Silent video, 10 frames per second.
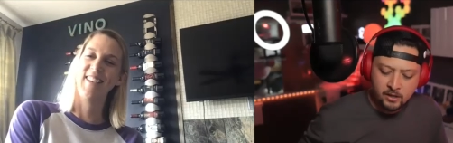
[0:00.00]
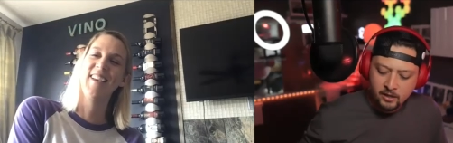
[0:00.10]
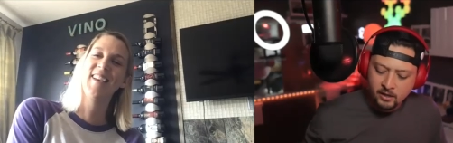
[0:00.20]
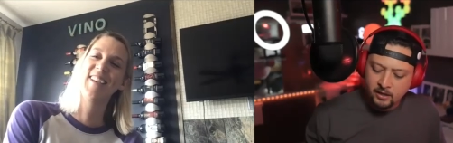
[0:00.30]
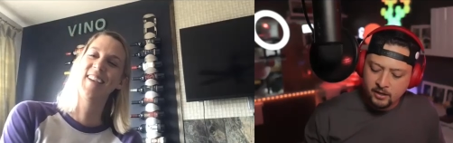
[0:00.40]

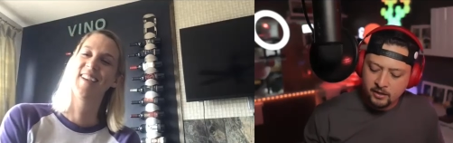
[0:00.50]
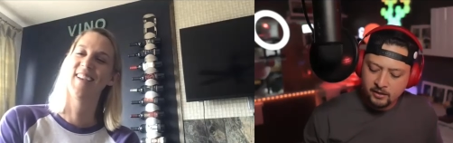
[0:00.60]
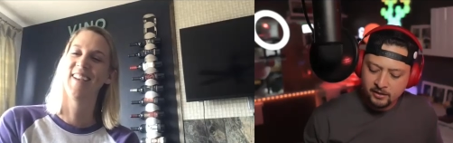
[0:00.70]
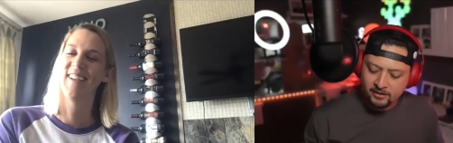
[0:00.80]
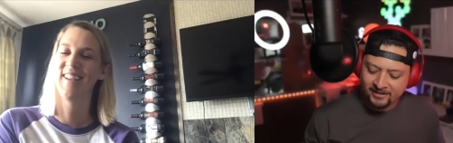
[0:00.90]

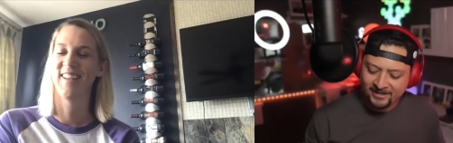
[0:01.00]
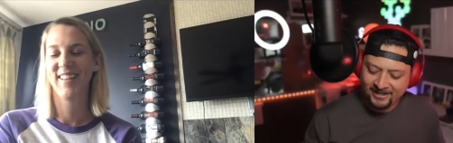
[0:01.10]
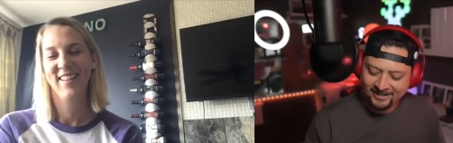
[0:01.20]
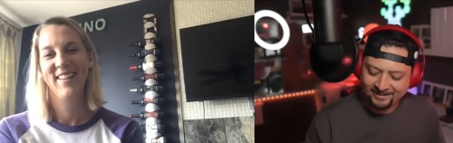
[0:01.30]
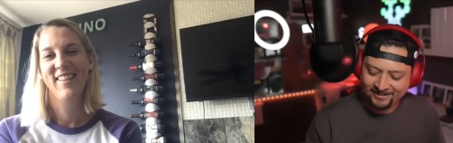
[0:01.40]

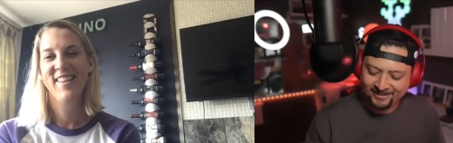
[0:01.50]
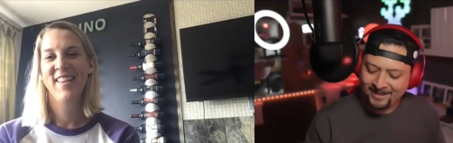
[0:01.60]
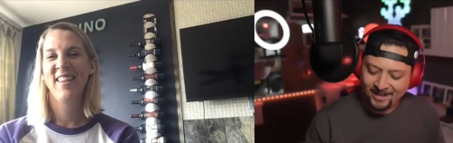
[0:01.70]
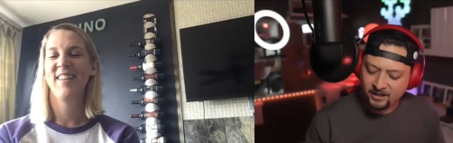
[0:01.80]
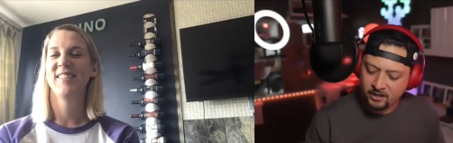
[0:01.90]
Speaker 1: That's
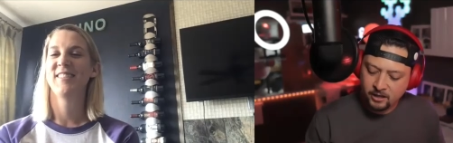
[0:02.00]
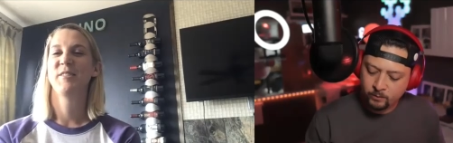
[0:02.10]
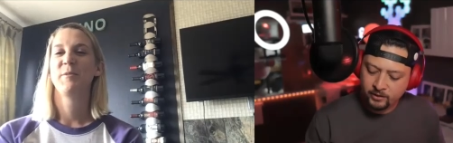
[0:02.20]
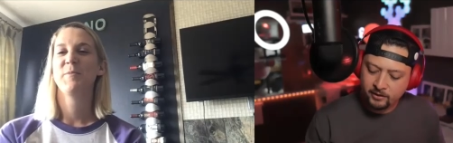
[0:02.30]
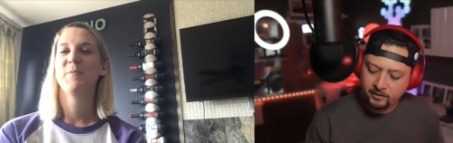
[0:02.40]
exactly how
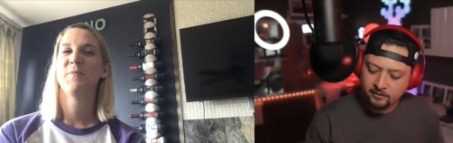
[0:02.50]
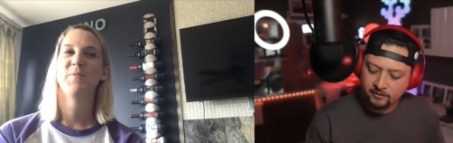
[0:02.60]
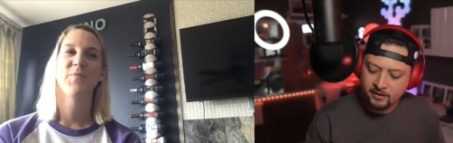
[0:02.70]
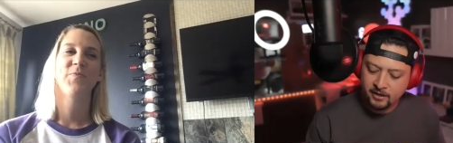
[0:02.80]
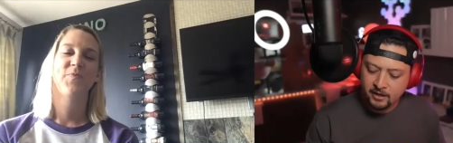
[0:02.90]
it is.
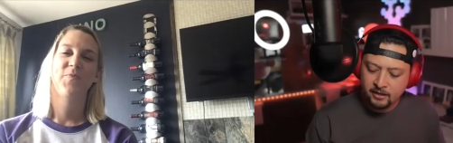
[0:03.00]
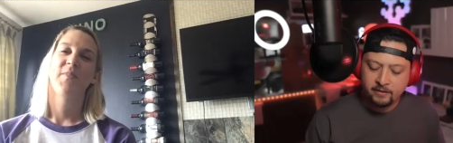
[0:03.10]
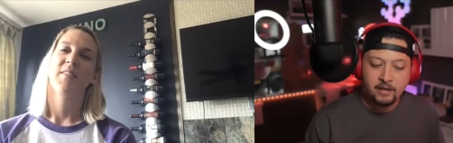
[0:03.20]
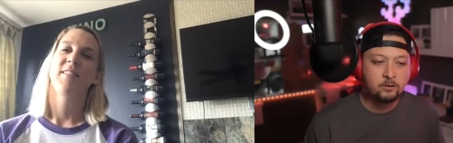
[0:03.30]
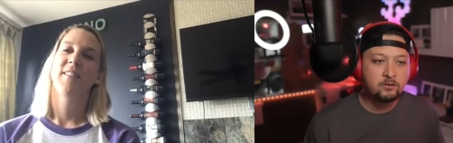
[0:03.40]

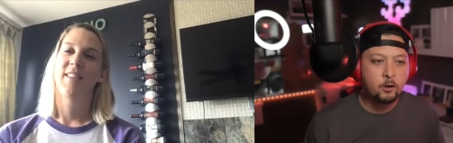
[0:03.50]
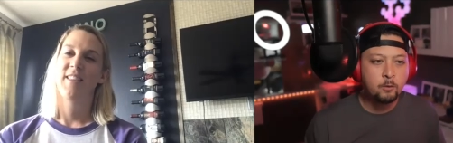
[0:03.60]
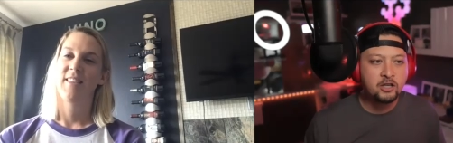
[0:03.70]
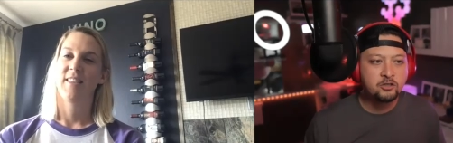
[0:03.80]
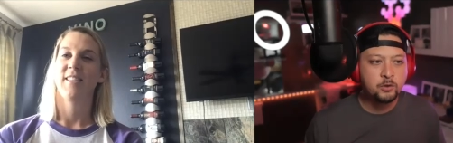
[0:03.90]
Thank you so
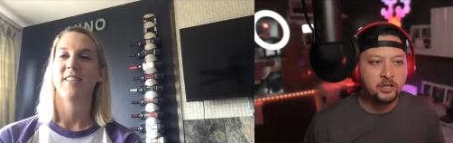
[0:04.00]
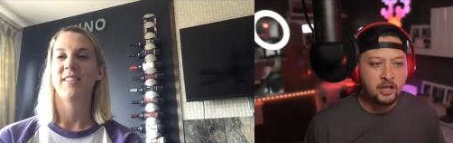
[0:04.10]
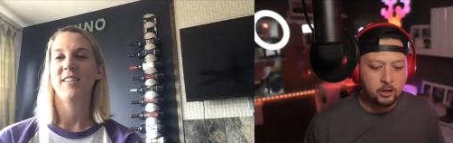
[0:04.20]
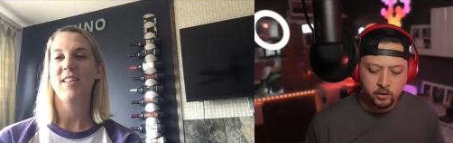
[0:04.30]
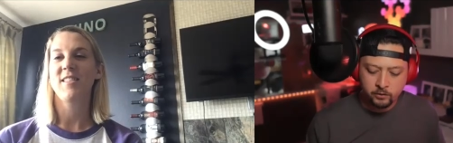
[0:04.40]
much. What do you got
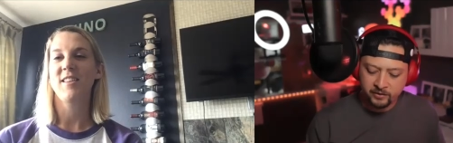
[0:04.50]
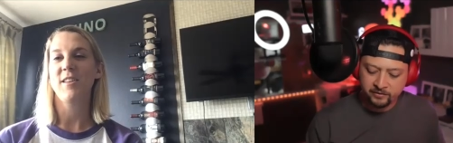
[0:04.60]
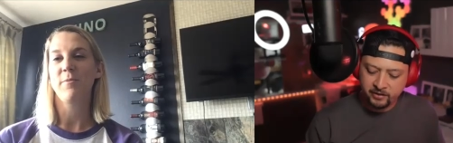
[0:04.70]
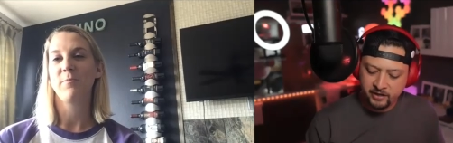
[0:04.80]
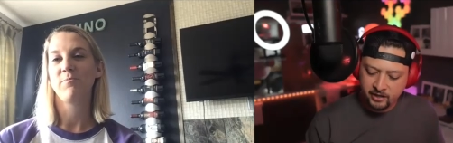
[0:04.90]
going on the rest
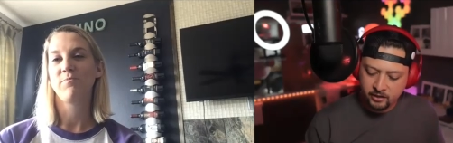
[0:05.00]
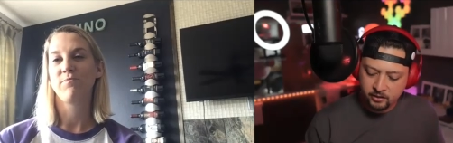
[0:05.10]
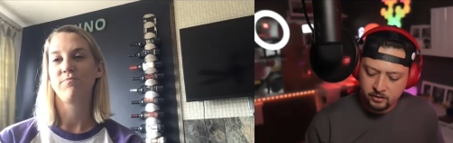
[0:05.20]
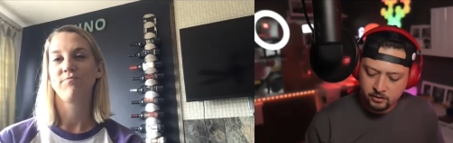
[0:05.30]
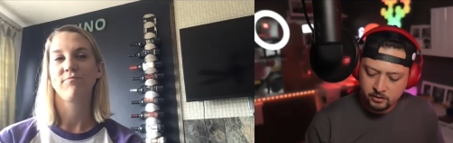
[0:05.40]
of the day?
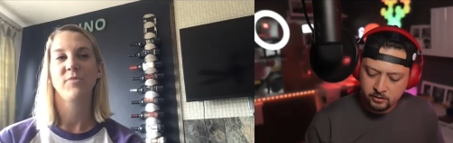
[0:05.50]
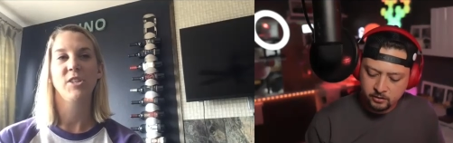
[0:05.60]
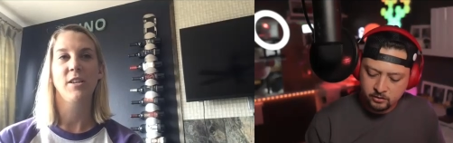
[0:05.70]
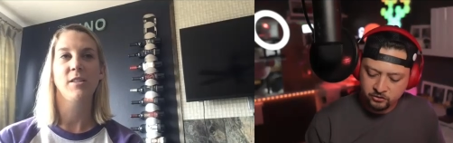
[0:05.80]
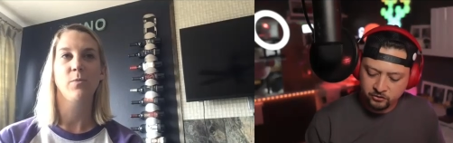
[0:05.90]

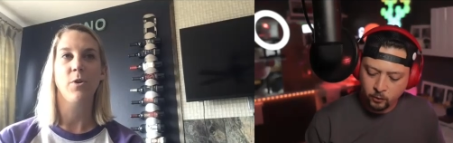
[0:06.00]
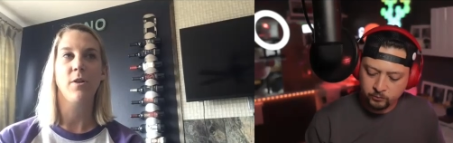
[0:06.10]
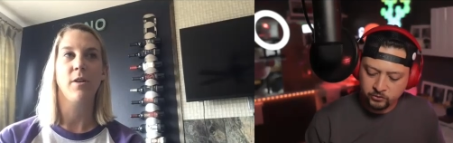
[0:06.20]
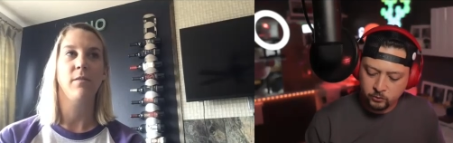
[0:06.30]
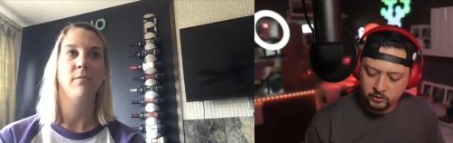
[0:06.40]
Speaker 2: Just
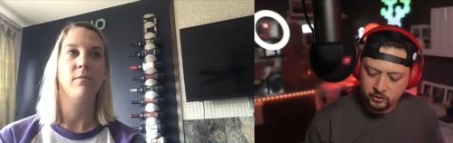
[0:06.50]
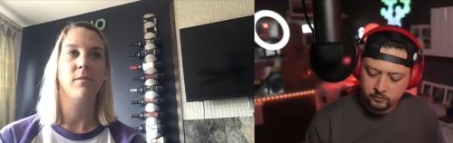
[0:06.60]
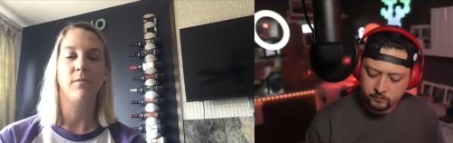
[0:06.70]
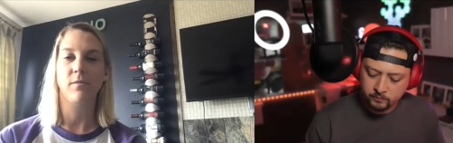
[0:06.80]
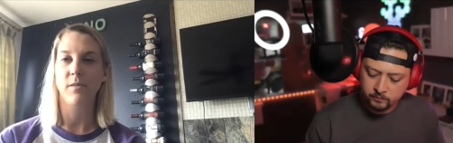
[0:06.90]
homeschooling. Working.
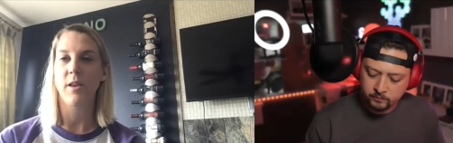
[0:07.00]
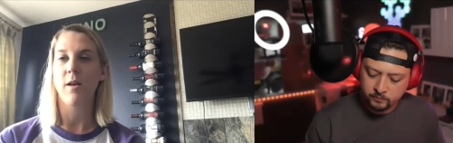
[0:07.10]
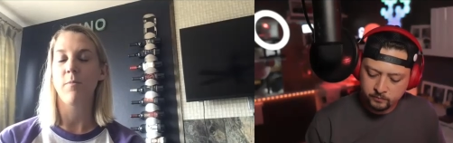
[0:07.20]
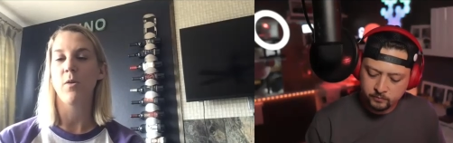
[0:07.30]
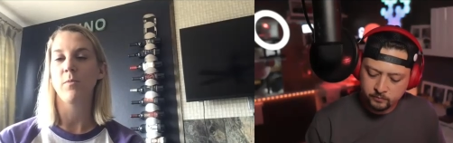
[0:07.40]

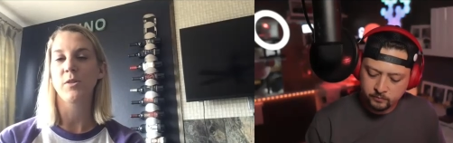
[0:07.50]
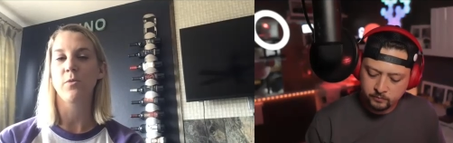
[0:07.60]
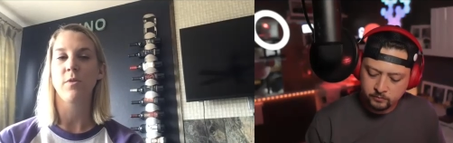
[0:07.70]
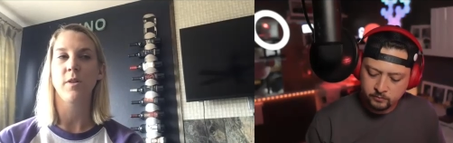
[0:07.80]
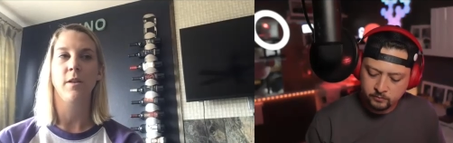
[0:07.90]
Yep,
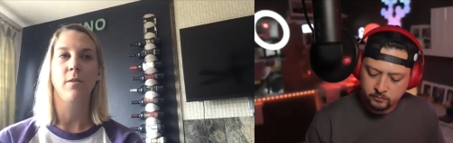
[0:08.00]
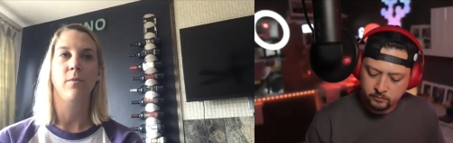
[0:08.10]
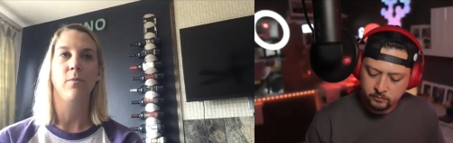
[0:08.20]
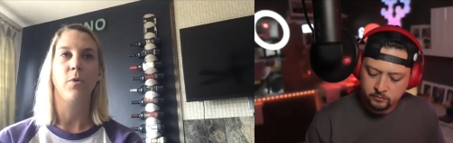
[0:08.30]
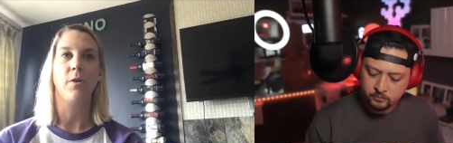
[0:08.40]
homeschooling
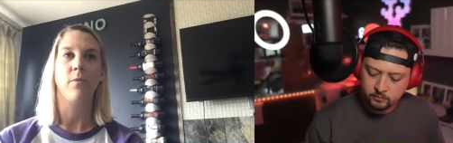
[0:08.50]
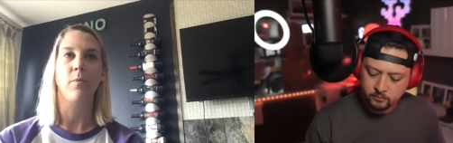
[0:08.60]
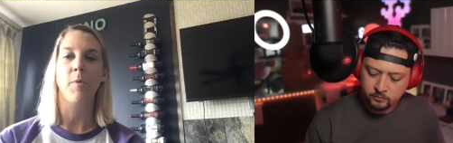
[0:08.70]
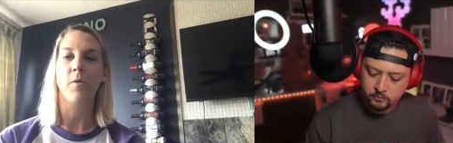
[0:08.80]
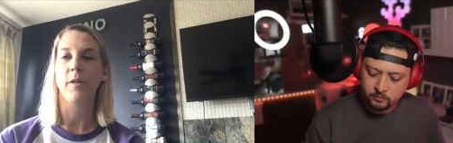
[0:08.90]
and working
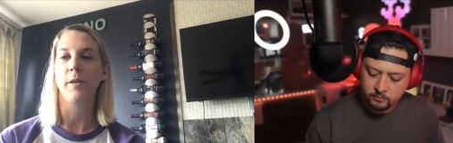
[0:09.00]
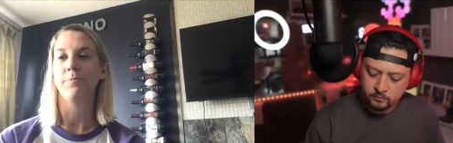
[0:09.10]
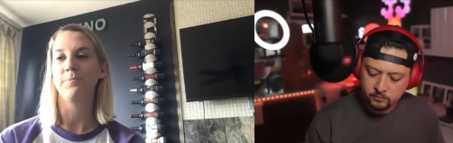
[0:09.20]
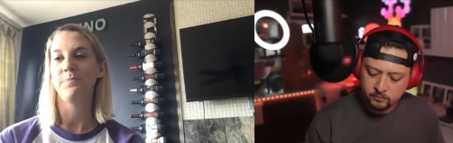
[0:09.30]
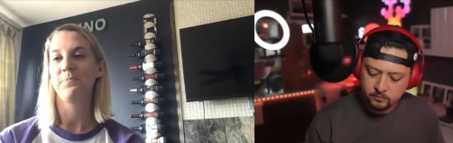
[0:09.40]
remotely.
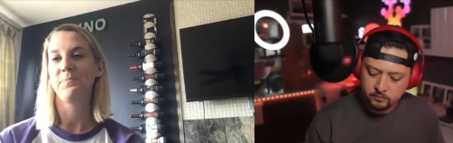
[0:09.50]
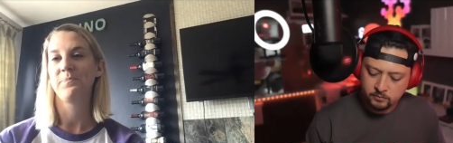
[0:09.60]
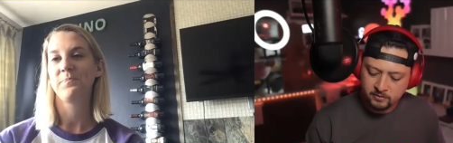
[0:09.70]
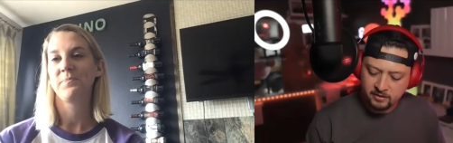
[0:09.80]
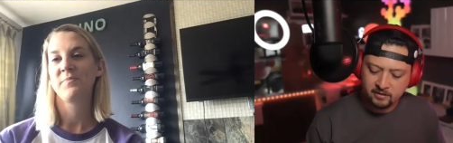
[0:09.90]

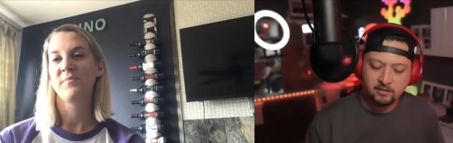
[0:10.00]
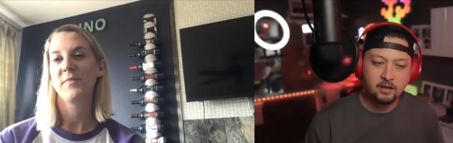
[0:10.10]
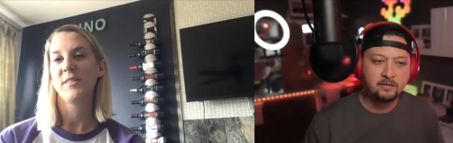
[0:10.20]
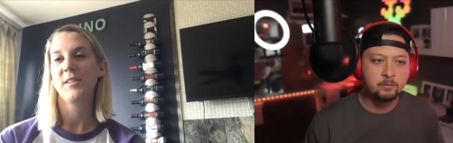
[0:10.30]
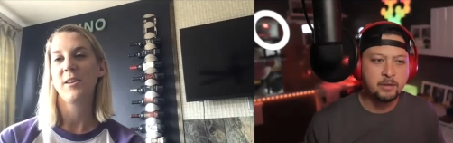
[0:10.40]
Speaker 1: That's
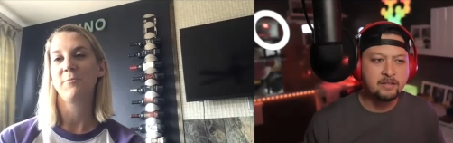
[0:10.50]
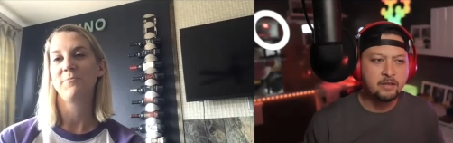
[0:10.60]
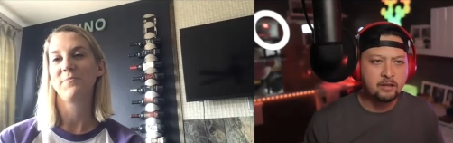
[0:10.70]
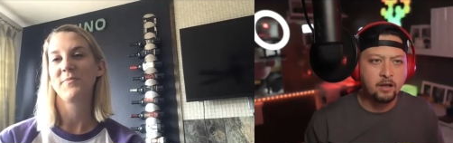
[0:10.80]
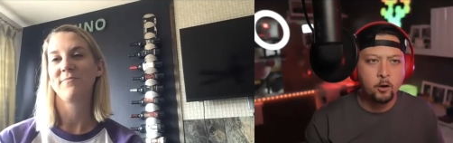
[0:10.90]
awesome. Is is all